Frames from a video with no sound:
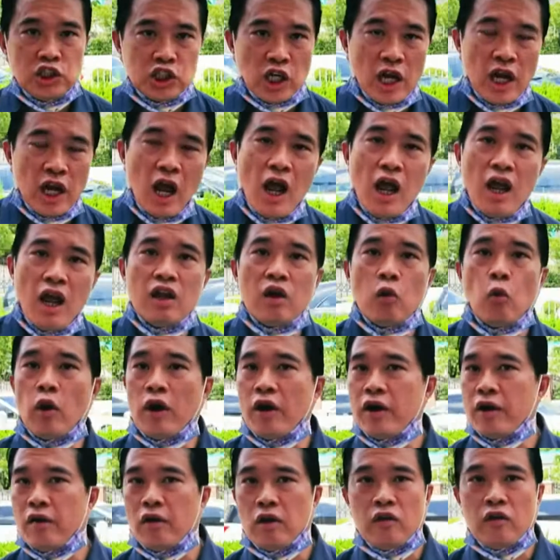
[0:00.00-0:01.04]
In Shanghai,
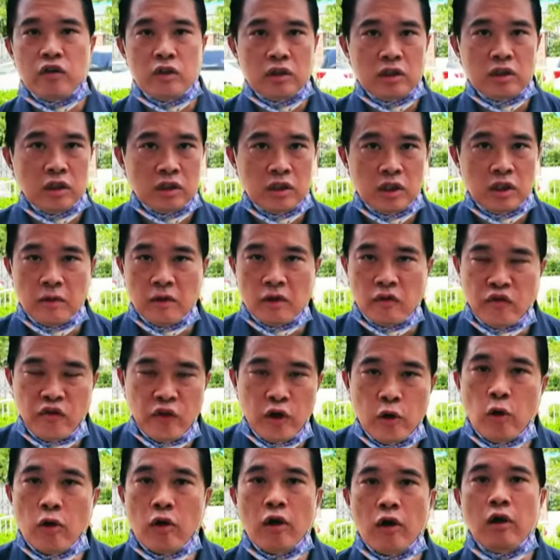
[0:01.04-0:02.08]
where there are
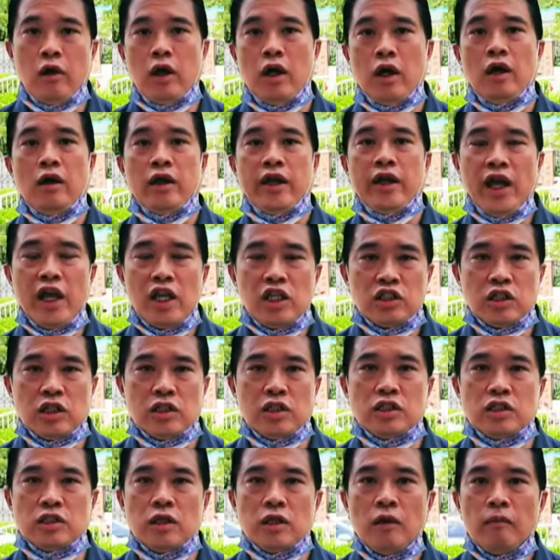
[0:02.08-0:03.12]
fewer
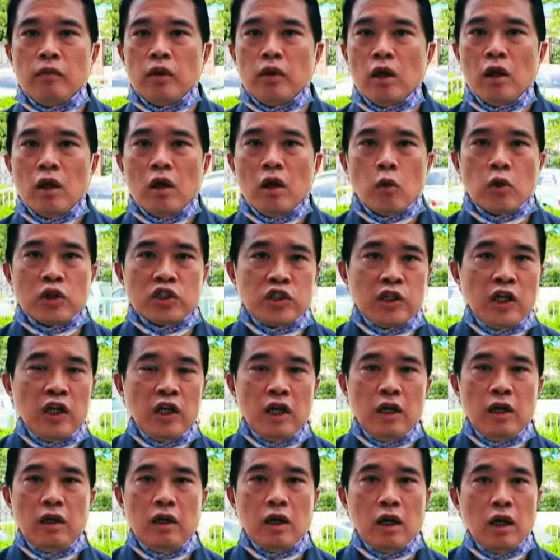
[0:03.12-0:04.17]
cases, we're
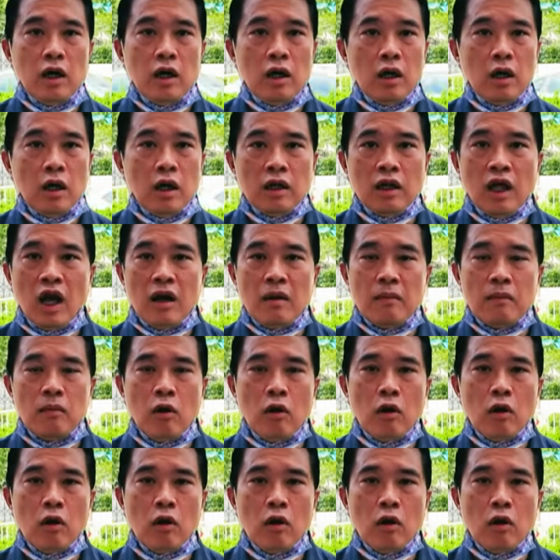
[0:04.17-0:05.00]
seeing a lot